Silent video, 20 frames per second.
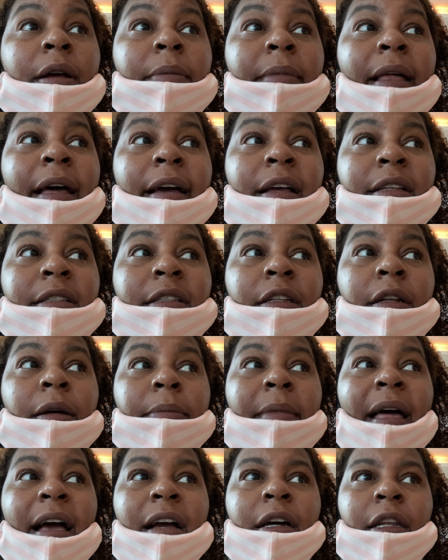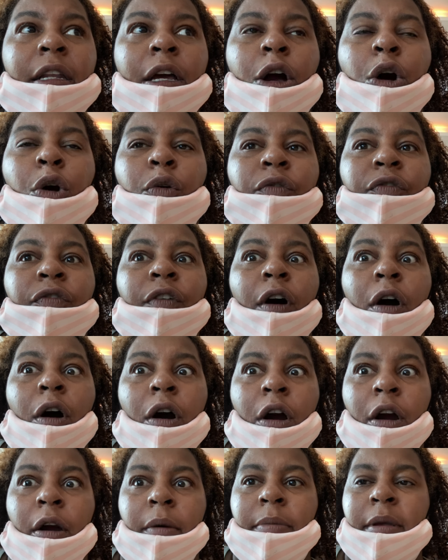I'm like I said, I'm not gonna go
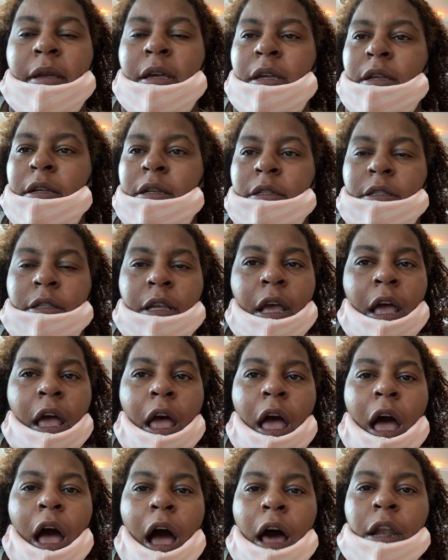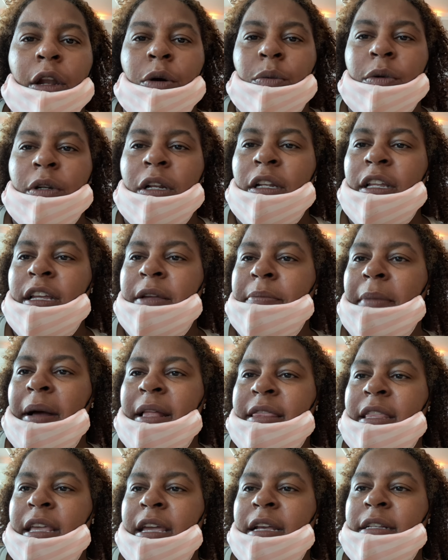far because I don't wanna leave
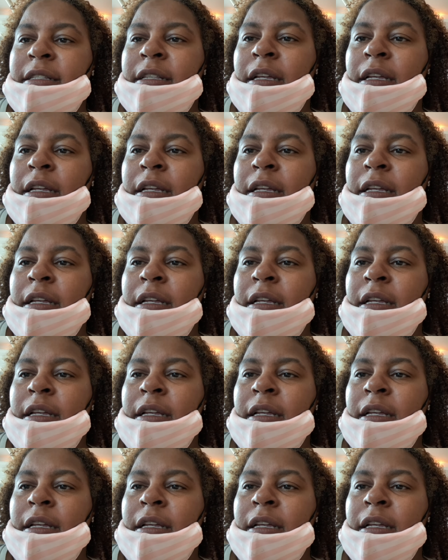my things